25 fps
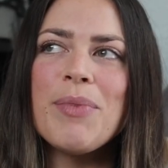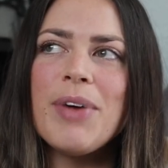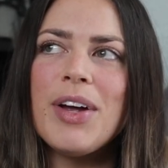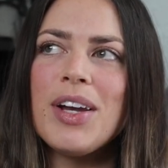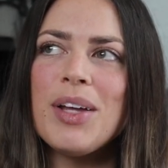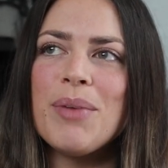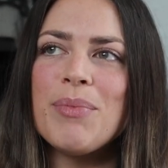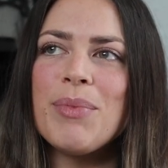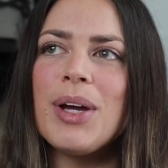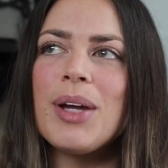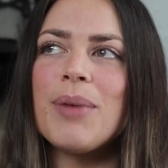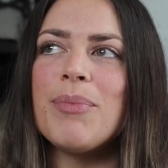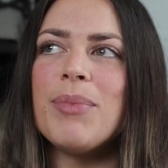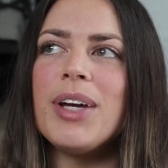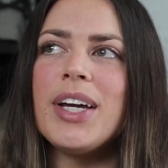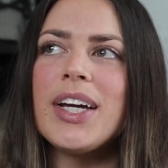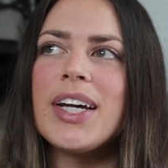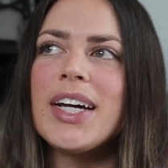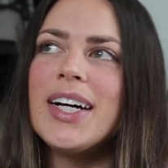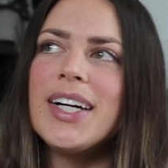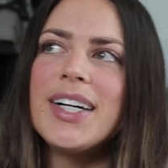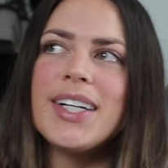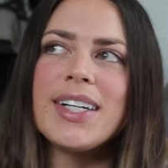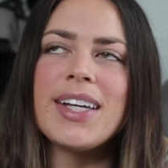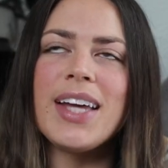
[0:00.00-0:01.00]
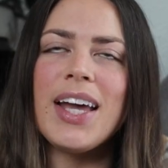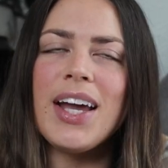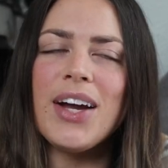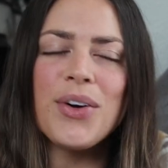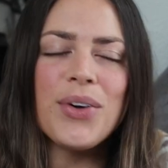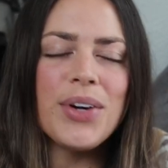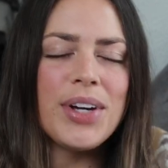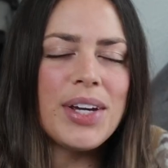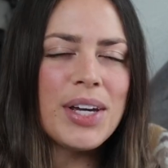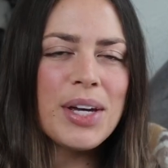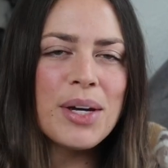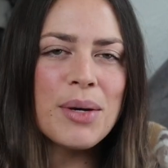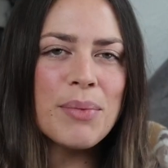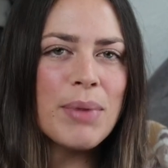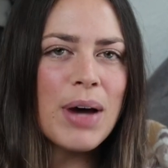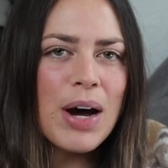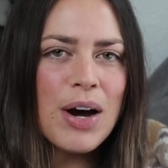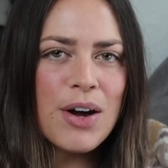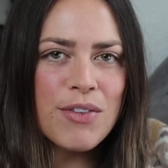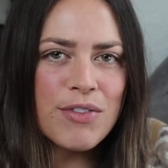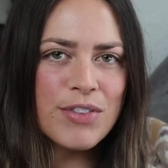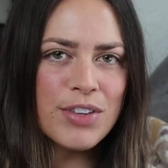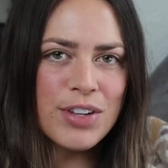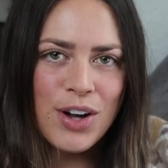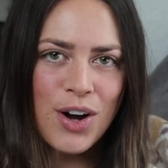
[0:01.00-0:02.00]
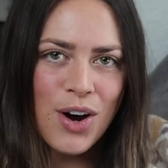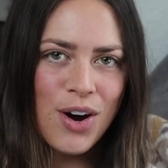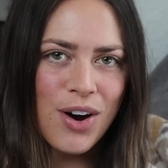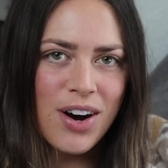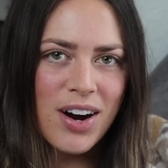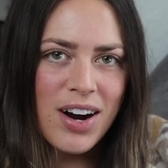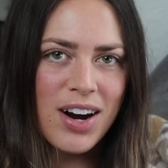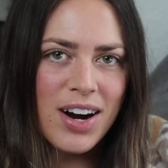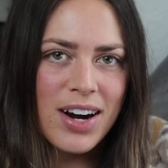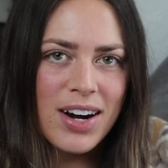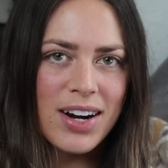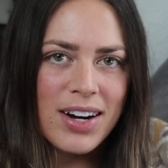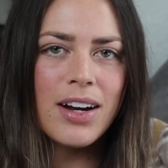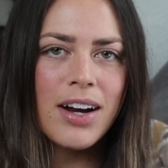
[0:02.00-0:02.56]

and he made me carry him out of the car.